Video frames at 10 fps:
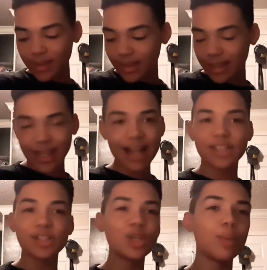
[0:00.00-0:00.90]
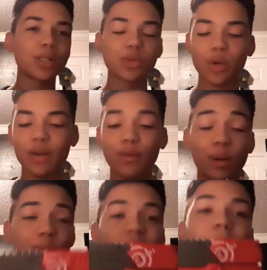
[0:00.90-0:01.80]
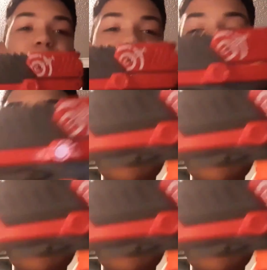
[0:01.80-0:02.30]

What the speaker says: that's just too much work for a primary.